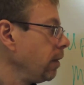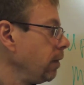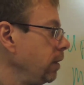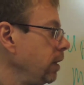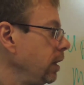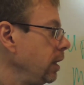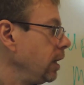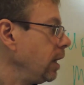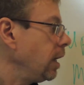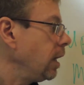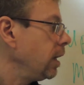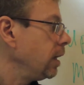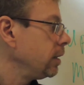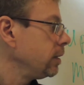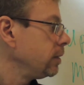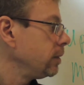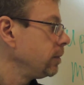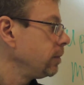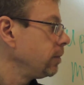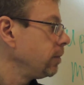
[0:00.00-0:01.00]

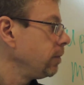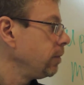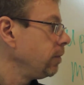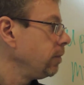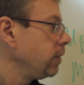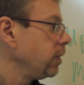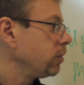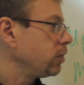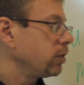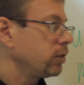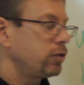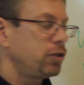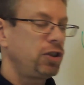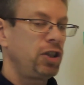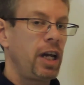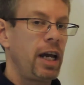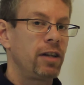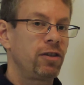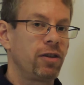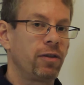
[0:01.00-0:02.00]
there's a
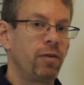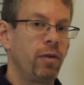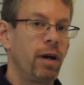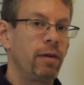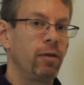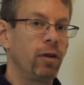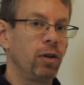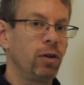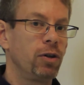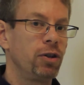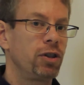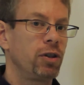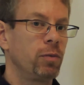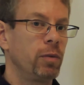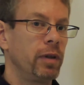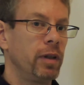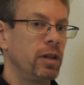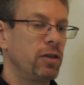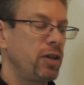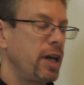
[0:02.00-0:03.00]
chance of
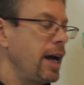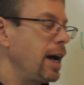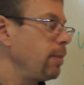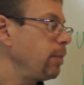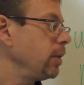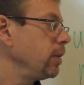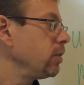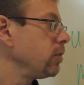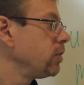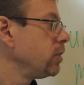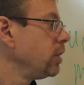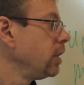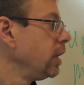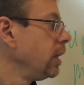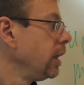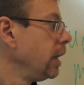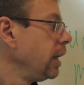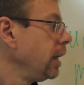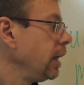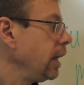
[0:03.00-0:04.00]
revolution when this happens,
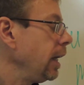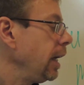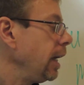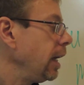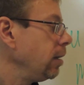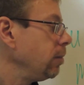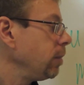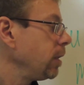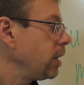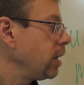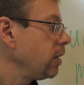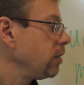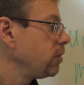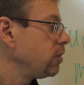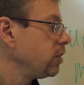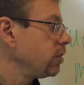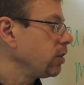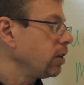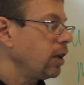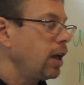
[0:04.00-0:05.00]
and
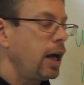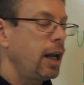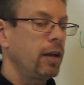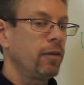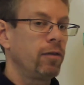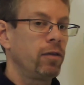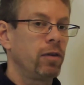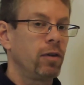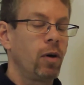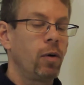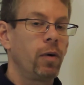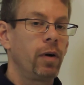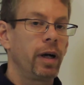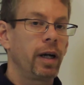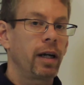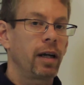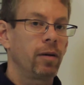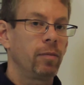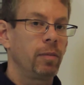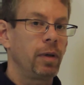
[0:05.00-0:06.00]
because there's a lot of
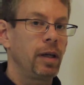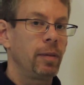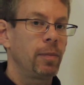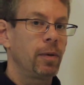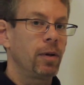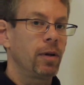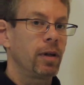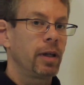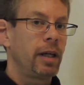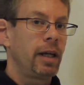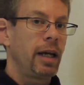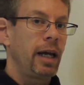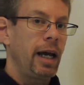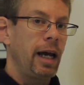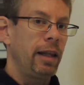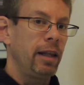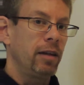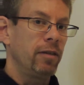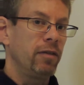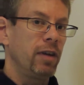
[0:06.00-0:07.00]
lower income people,
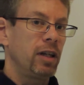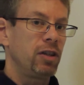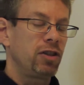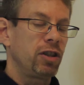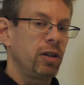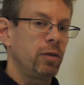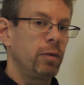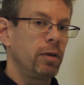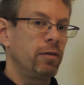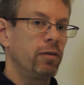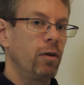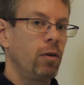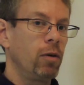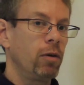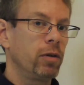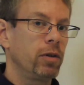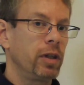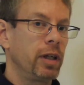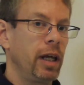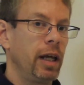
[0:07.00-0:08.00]
and they eventually
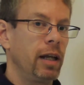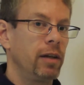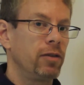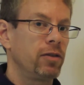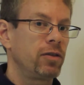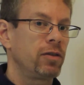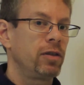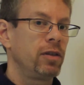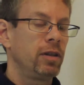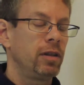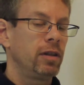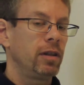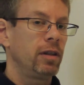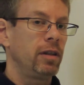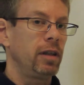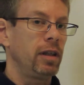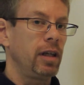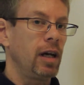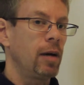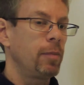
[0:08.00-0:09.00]
revolt against
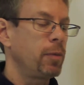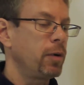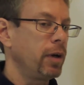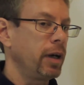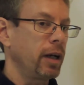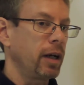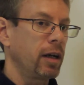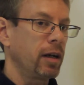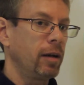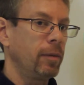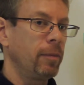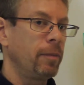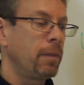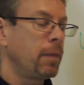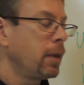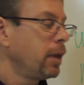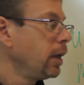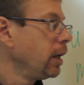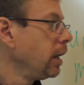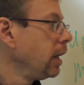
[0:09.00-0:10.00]
the upper income.
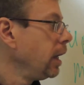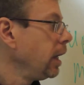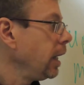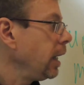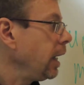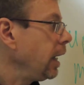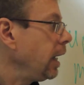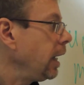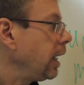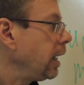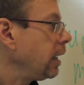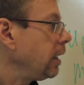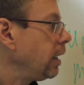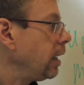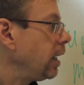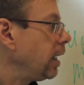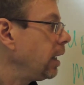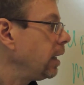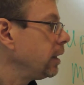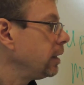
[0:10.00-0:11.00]

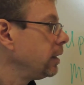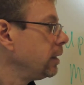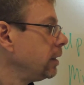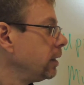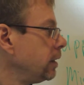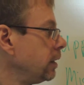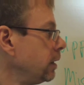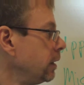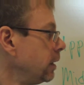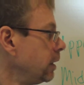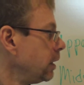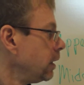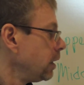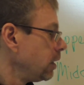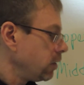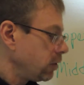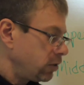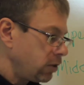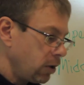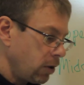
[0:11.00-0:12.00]
And
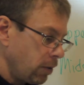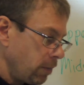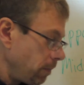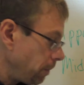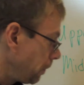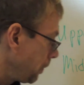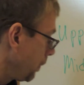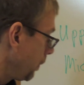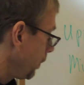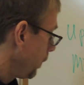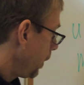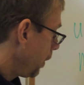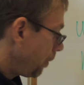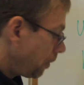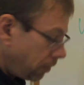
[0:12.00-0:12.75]
so the